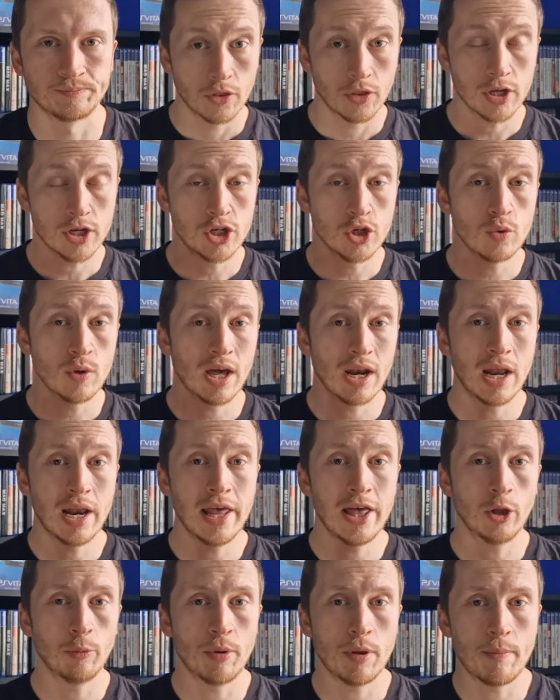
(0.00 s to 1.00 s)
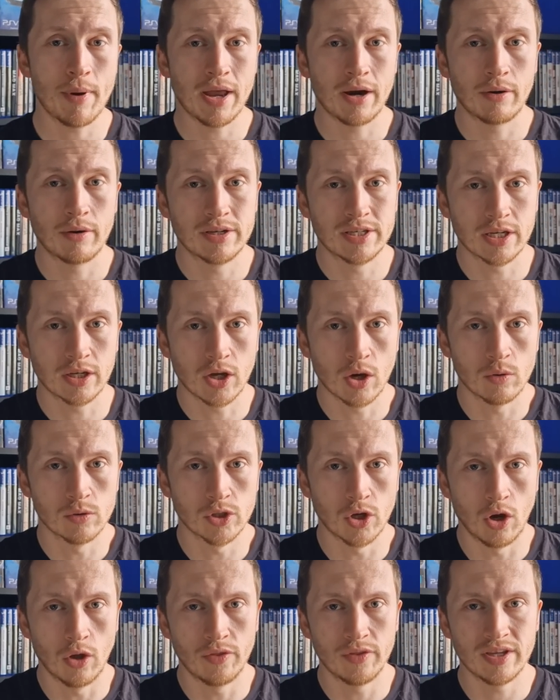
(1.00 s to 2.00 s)
They do get a little bit better as it goes
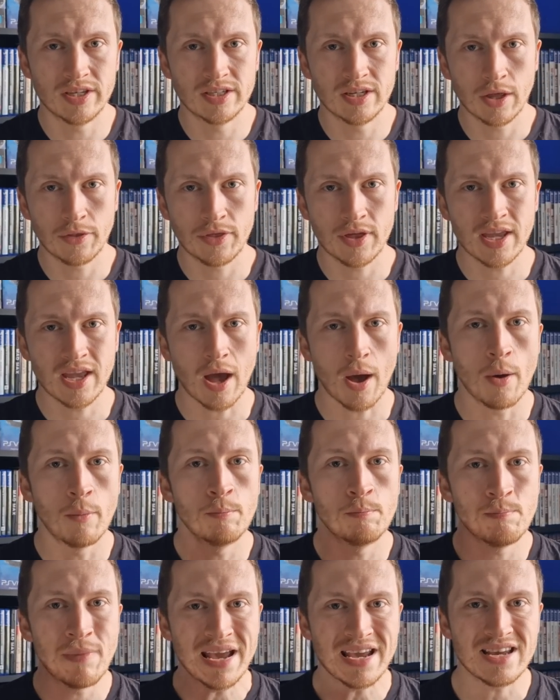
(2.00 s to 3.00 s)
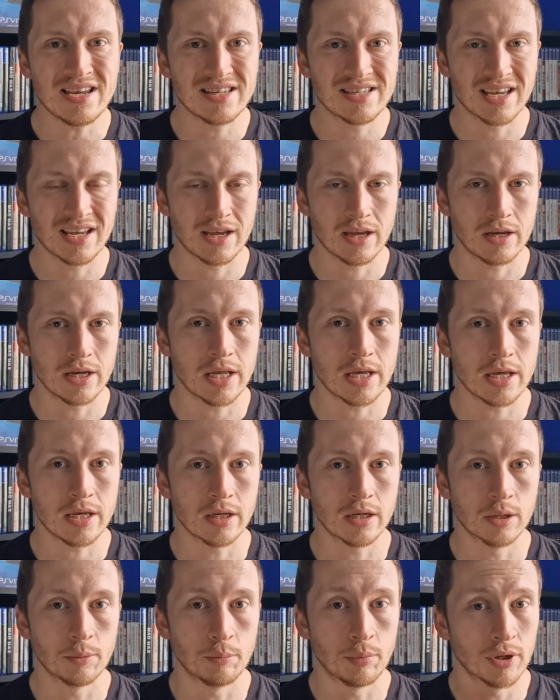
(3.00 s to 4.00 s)
on. There's nothing amazing in
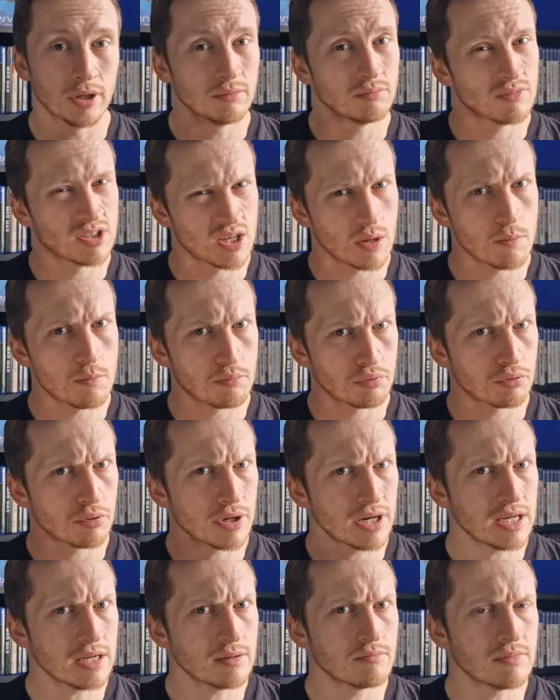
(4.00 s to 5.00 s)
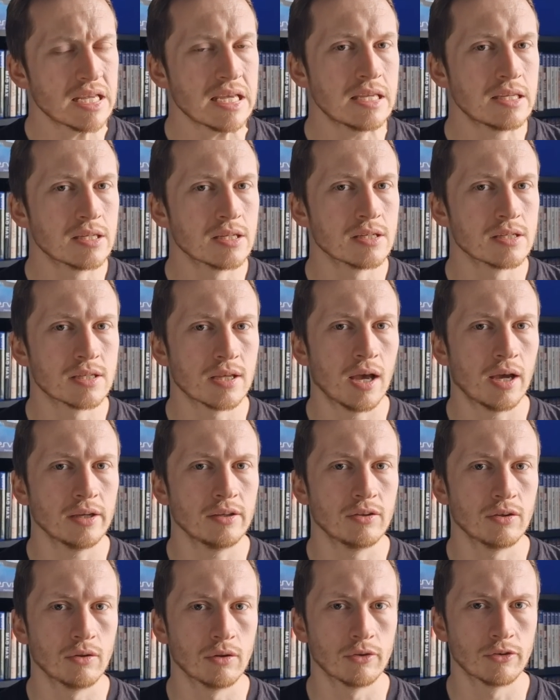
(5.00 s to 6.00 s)
here, but some pretty decent
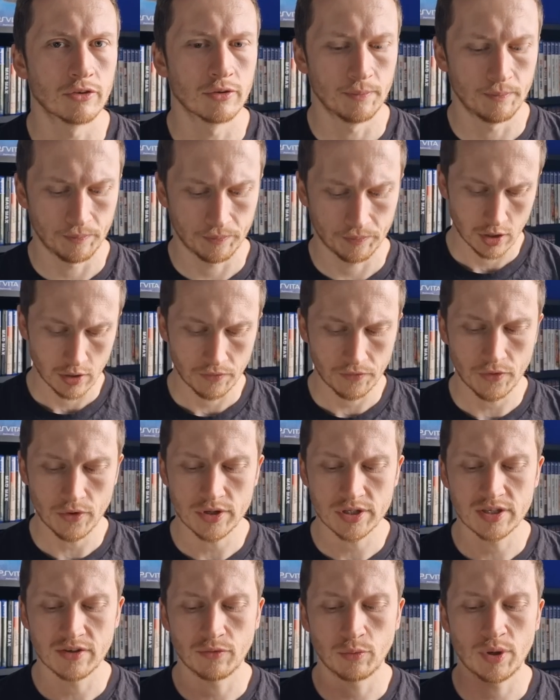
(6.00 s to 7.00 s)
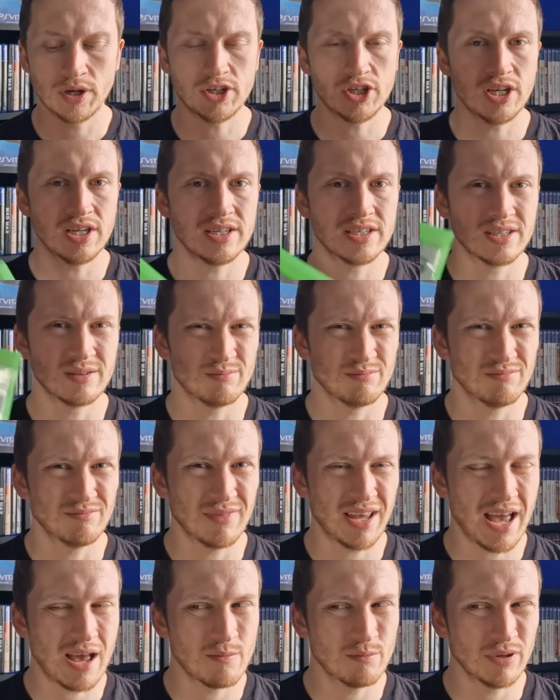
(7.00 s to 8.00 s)
titles. First of which is
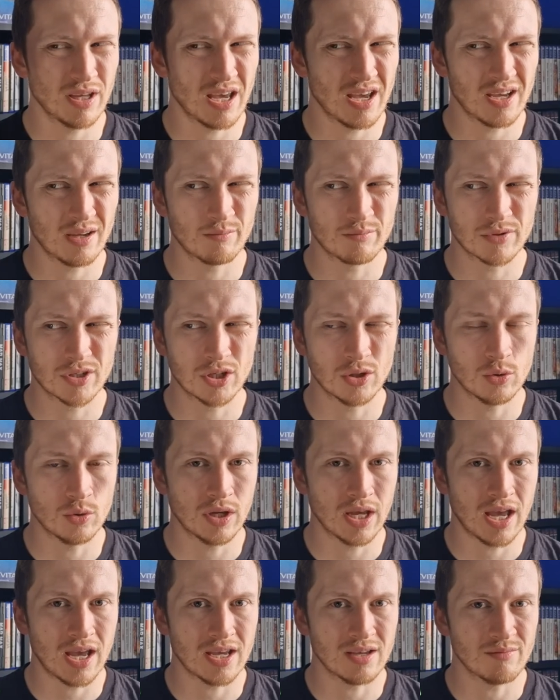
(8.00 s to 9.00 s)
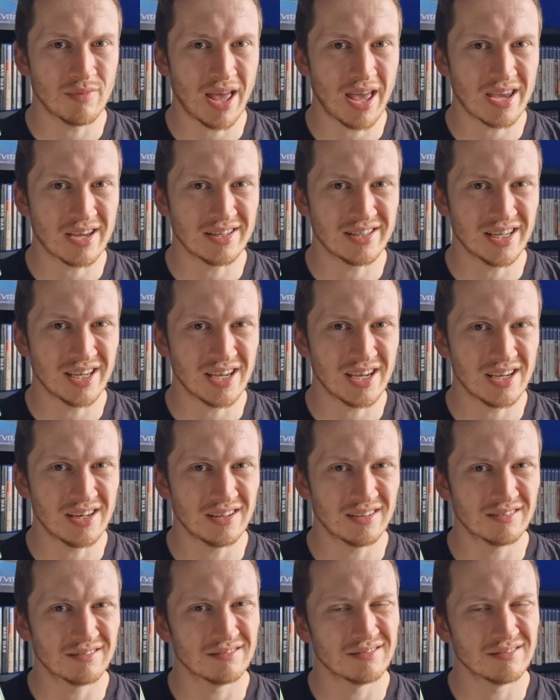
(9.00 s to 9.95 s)
N B A two K eighteen.